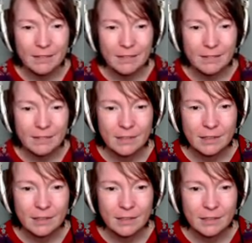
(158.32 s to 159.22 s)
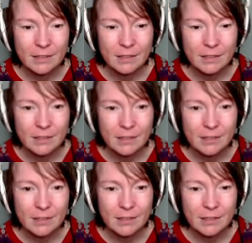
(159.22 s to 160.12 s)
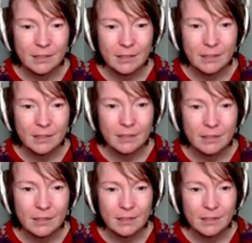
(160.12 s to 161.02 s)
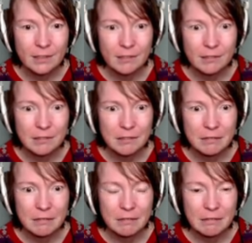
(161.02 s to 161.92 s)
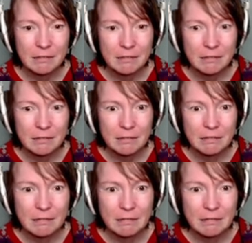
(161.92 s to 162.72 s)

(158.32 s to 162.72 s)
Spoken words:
(no one is talking)